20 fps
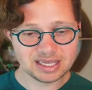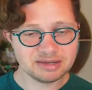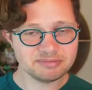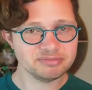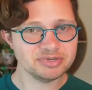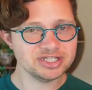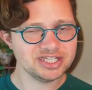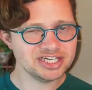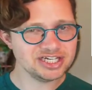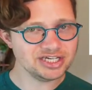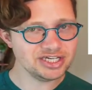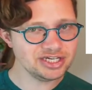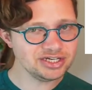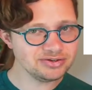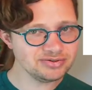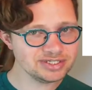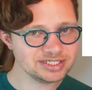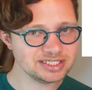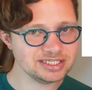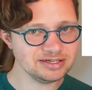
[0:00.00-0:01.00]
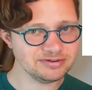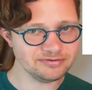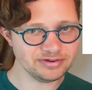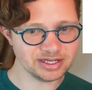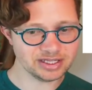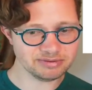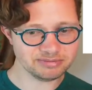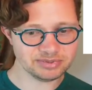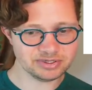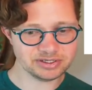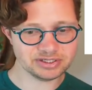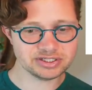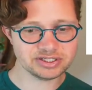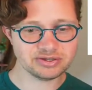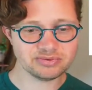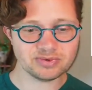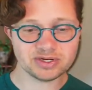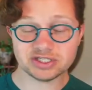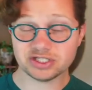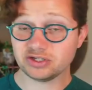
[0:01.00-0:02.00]
But the newest developers,
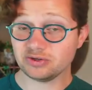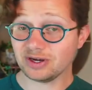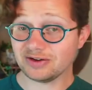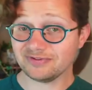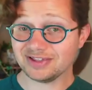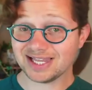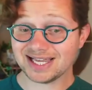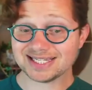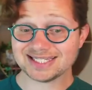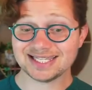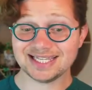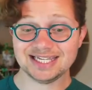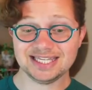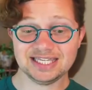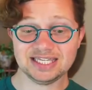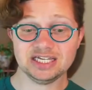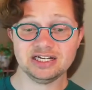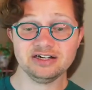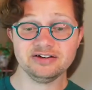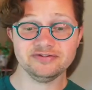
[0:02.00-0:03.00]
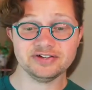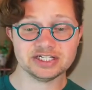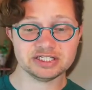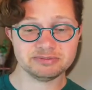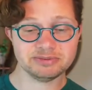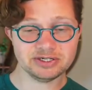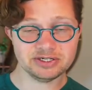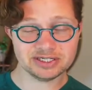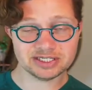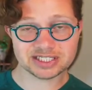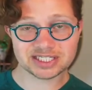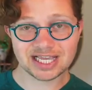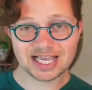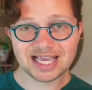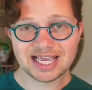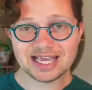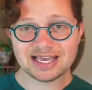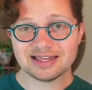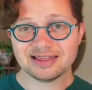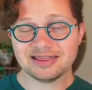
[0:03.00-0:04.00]
the ones who have less than a year of experience,
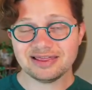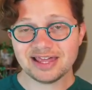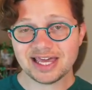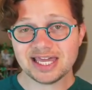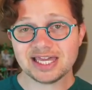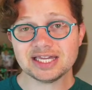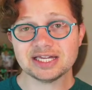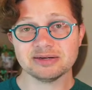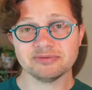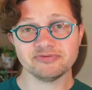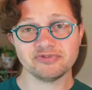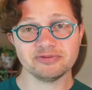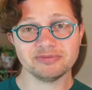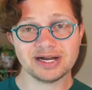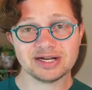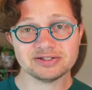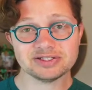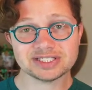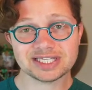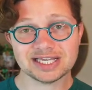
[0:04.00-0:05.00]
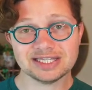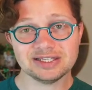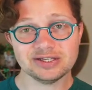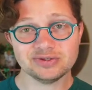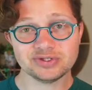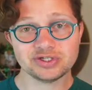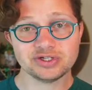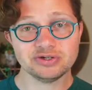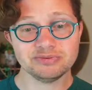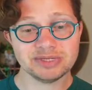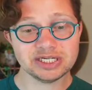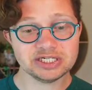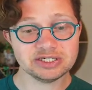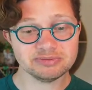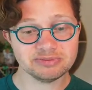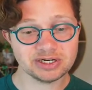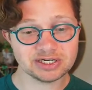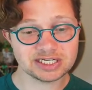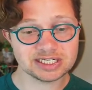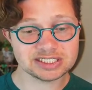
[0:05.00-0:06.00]
they come from outside those two major
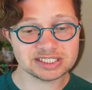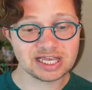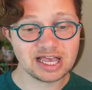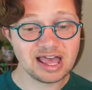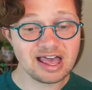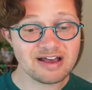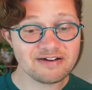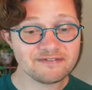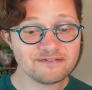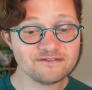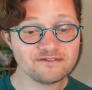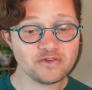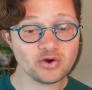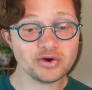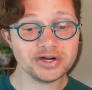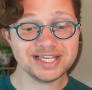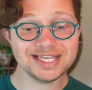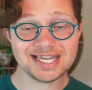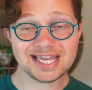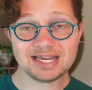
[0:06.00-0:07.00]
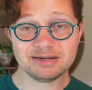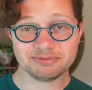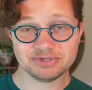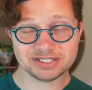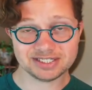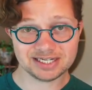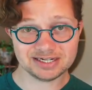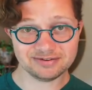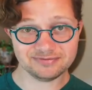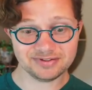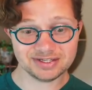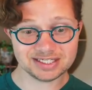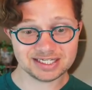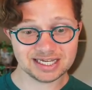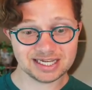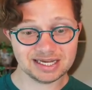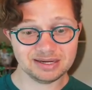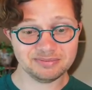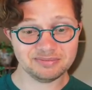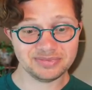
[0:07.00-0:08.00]
markets 48% of the
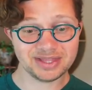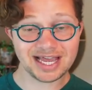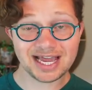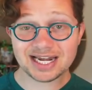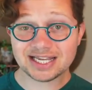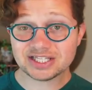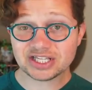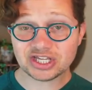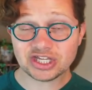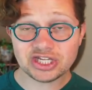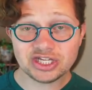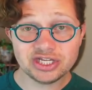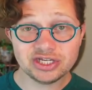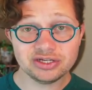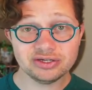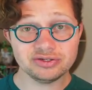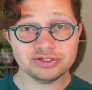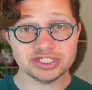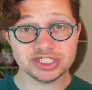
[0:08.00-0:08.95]
time. That is a huge